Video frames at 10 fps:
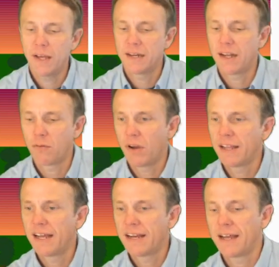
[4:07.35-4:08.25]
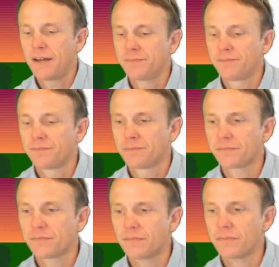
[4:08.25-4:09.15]
and I run that now,
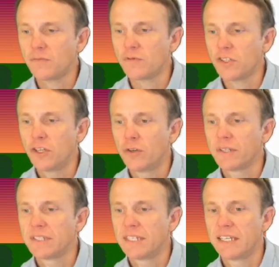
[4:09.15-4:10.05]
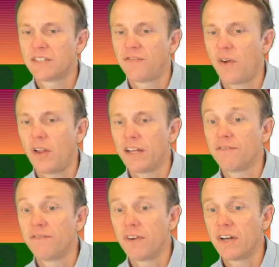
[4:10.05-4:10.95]
you can see it's
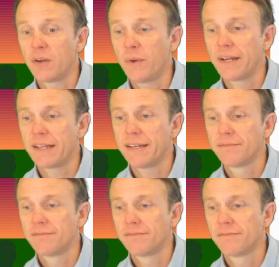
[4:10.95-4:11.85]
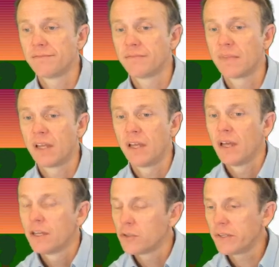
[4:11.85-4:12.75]
falling very quickly.
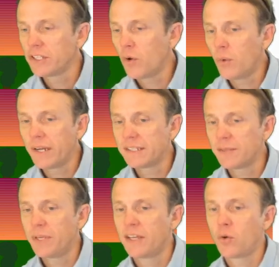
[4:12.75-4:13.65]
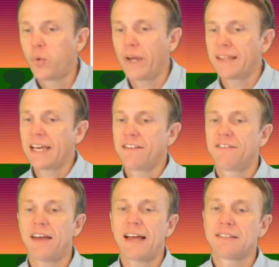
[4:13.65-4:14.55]
So I don't want it to be quite that
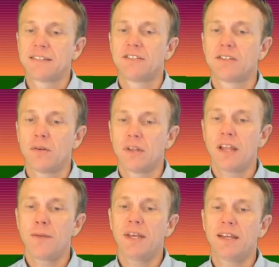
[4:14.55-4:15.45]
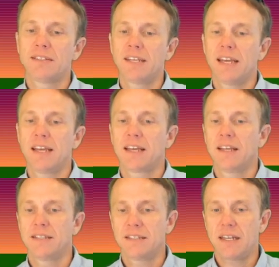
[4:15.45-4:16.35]
fast. So let me take,
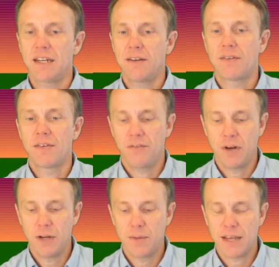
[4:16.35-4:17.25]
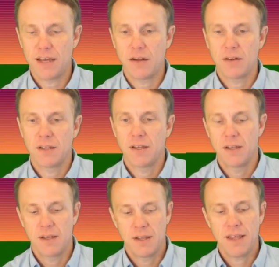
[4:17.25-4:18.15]
instead of frame count
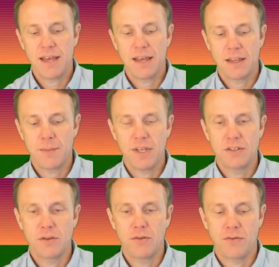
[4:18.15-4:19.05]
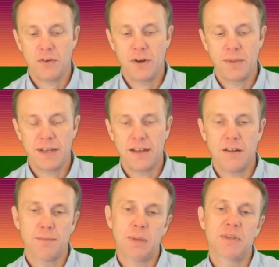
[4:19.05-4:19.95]
let me do frame
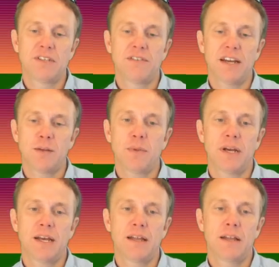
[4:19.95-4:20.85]
count maybe divided by